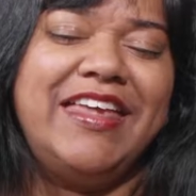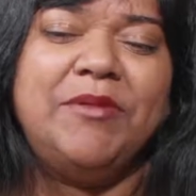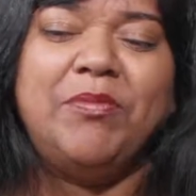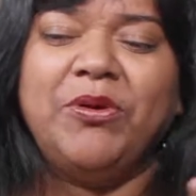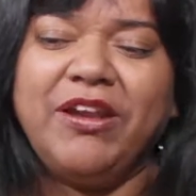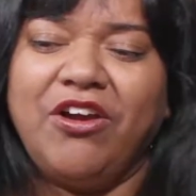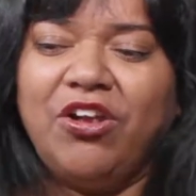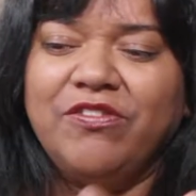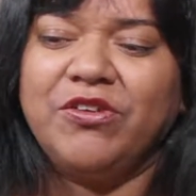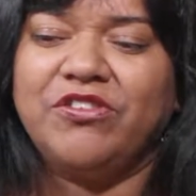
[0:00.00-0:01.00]
in putting
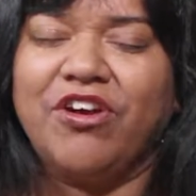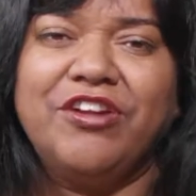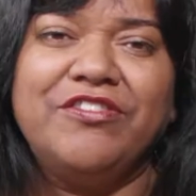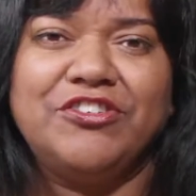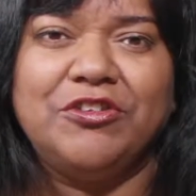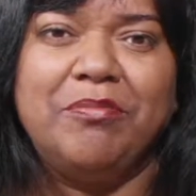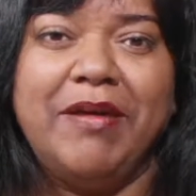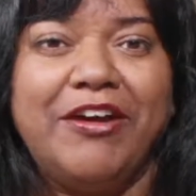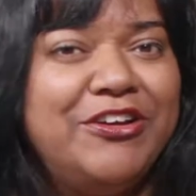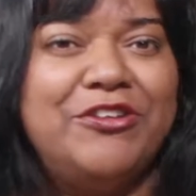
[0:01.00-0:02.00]
all of those artificial
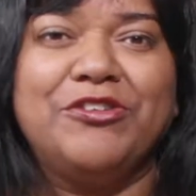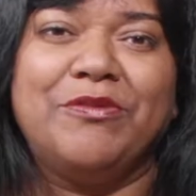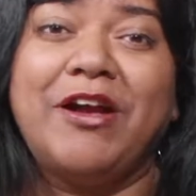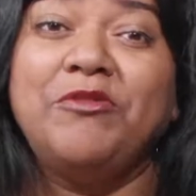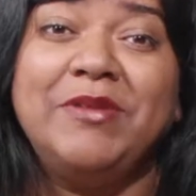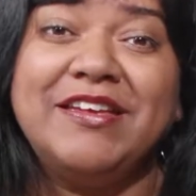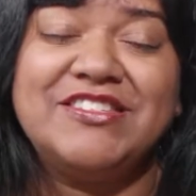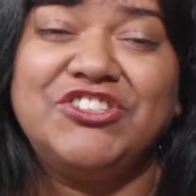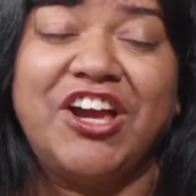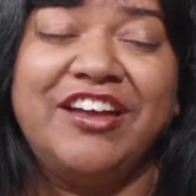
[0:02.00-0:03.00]
barriers around me
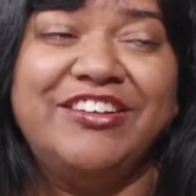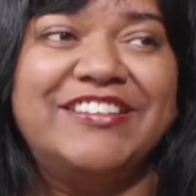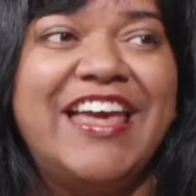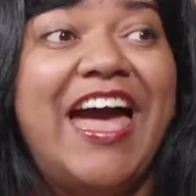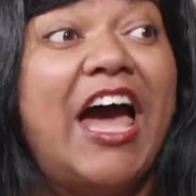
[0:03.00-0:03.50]
as a child,